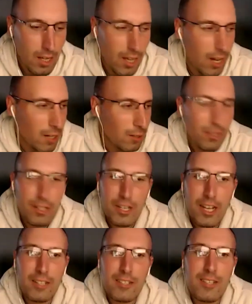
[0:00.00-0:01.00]
I learned
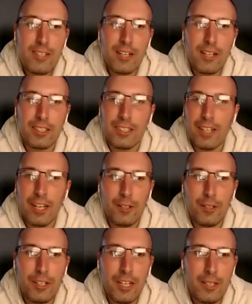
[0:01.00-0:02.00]
how to sell it. I
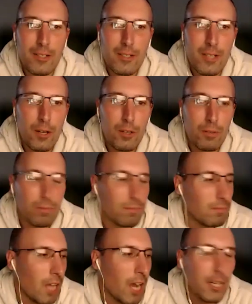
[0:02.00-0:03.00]
learned how to sell
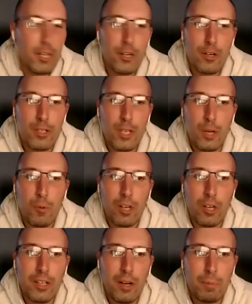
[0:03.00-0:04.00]
9 years at
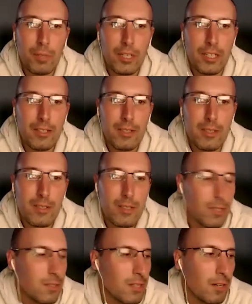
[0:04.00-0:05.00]
one company, because
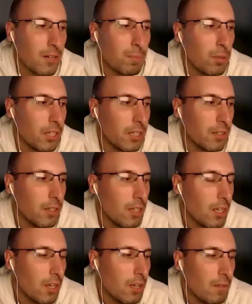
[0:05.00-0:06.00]
instead of putting
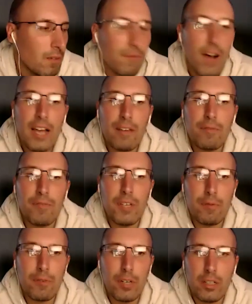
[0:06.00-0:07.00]
five
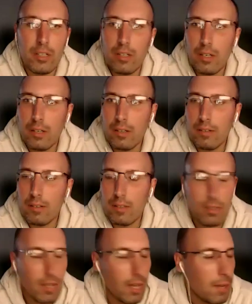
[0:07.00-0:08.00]
different,
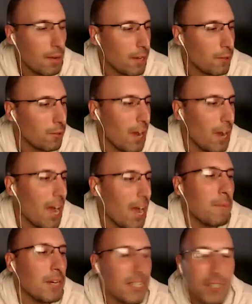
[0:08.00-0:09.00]
I don't know how
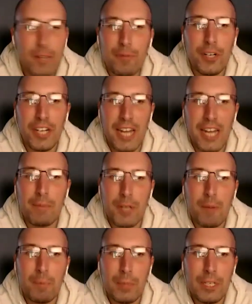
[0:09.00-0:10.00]
many different name
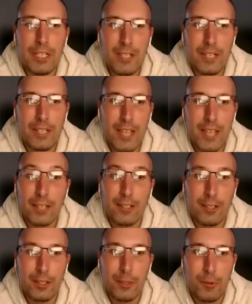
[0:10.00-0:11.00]
companies I
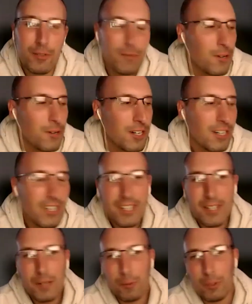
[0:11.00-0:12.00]
technically worked for
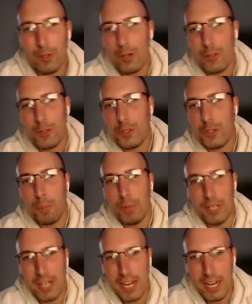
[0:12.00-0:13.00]
with all
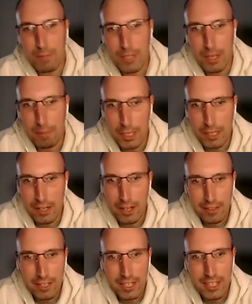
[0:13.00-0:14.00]
stupid names that mean
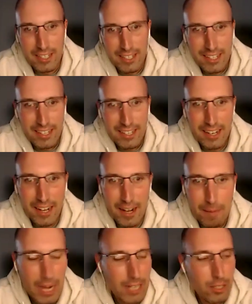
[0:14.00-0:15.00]
nothing,
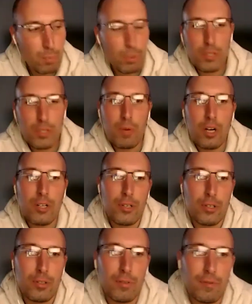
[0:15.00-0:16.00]
I just put Smart
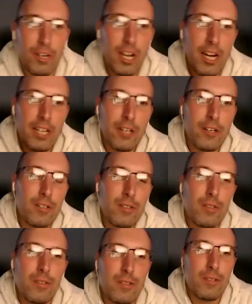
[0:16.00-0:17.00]
Circle for 9
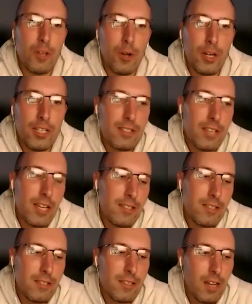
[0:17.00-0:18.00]
years. So it
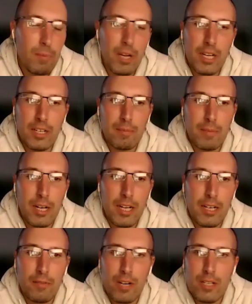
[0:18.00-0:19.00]
says on
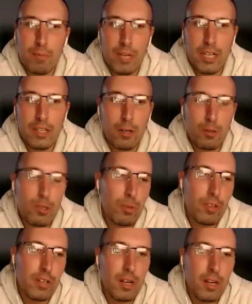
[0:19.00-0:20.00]
my resume that I was
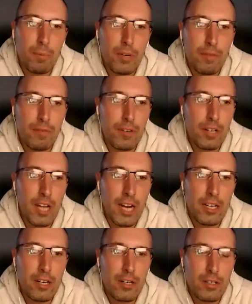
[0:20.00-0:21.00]
with a company for
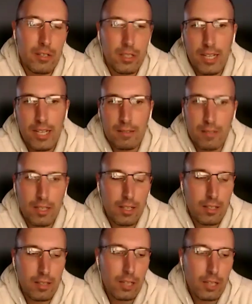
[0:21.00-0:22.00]
9 years. Like that
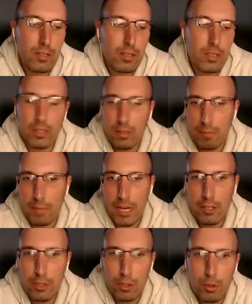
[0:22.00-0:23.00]
looks good. The
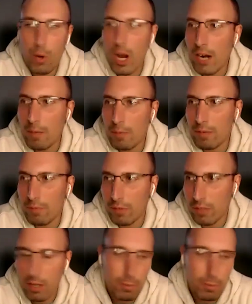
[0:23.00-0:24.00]
manager who hired me for
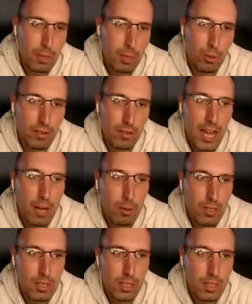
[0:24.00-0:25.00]
the company I'm with now,
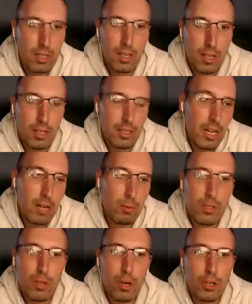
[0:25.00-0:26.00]
he's like, yeah, we
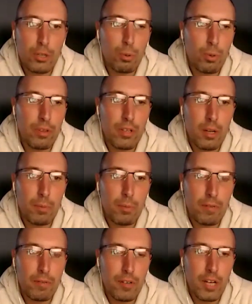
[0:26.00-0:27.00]
saw you were with a
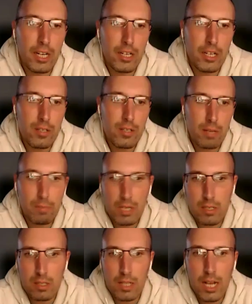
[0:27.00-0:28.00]
company for 9 years. That
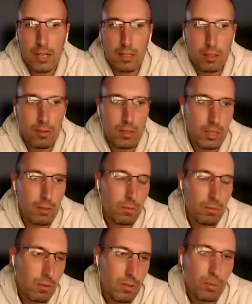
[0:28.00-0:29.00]
means a lot. I was like,
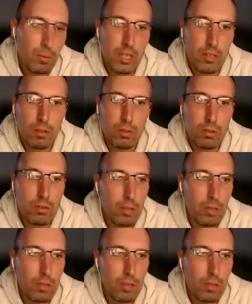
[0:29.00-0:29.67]
well, sweet. Awesome.